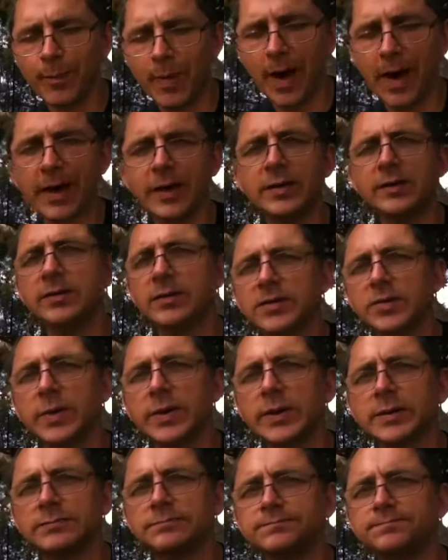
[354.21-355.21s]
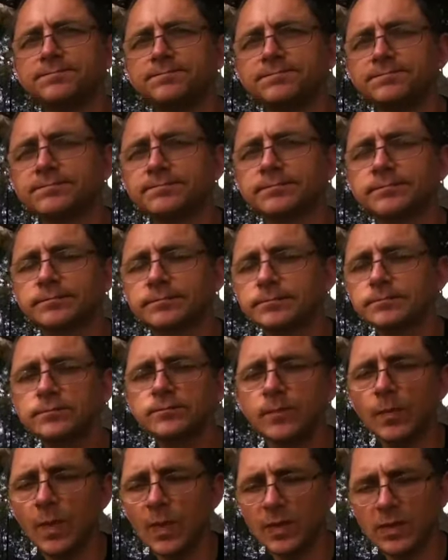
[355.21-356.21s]
mind to it.
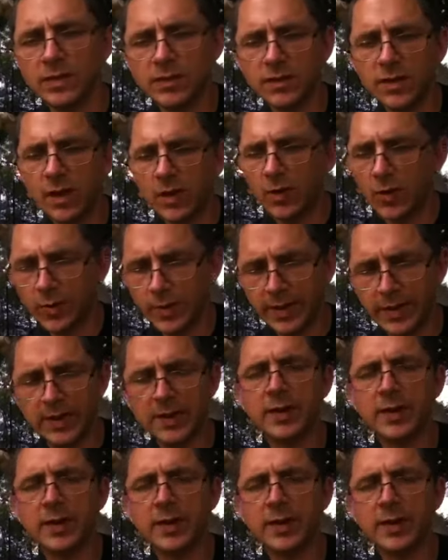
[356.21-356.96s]
So,